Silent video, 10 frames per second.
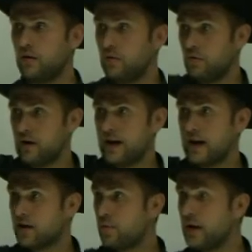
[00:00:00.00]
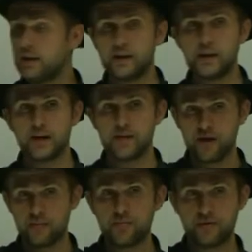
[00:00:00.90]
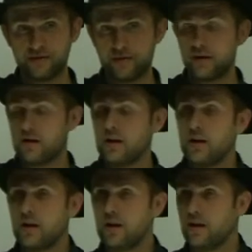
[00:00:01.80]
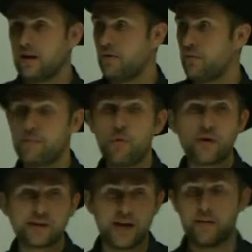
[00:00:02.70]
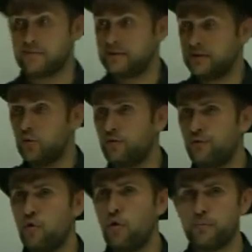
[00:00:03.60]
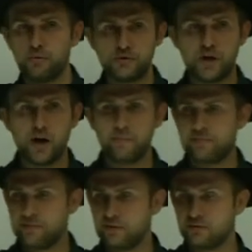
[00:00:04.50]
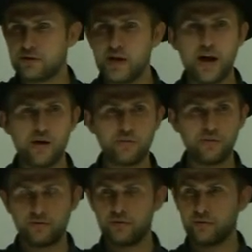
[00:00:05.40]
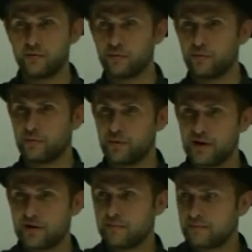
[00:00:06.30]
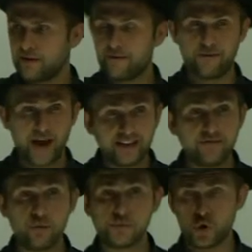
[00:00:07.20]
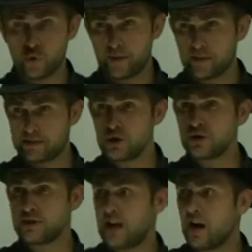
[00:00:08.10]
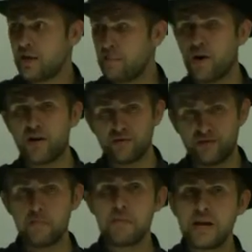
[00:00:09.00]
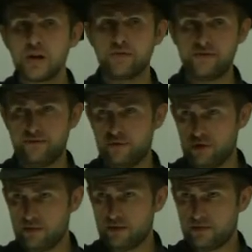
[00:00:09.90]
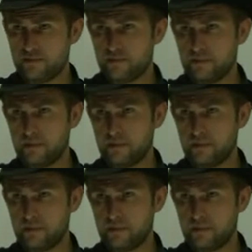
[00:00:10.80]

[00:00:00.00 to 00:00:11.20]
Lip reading: And I quickly come up with more examples. Look for, put up, look down, where adverbs or prepositions are part of the meaning of the verb.